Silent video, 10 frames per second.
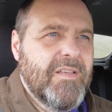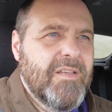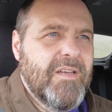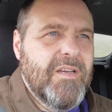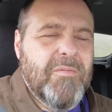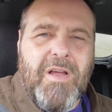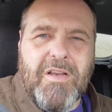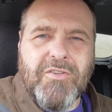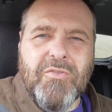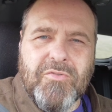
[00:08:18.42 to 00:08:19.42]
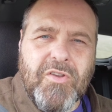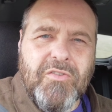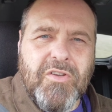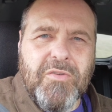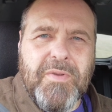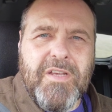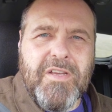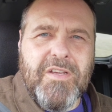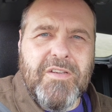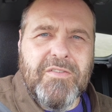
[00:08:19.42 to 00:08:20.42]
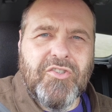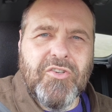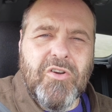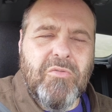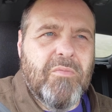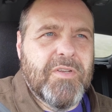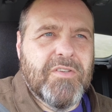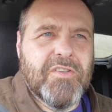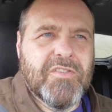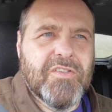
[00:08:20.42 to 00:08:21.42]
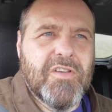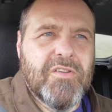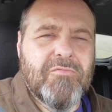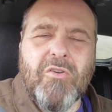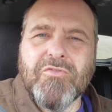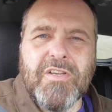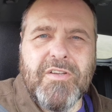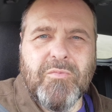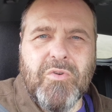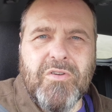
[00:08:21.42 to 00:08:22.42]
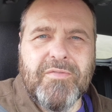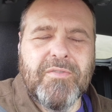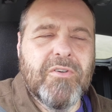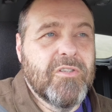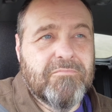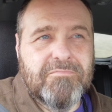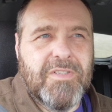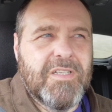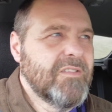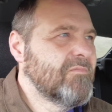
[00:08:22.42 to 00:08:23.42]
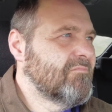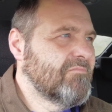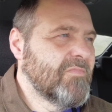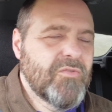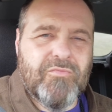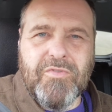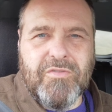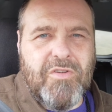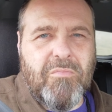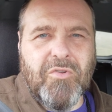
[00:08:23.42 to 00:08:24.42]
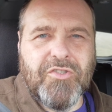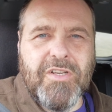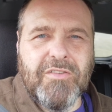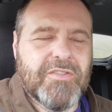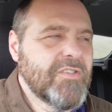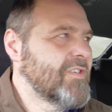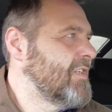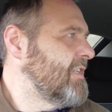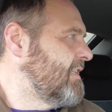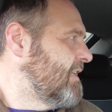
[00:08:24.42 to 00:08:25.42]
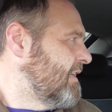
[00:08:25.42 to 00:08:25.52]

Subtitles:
But I knew it was only going to be a short one because it's a roadside waterfall and there's not much else to see.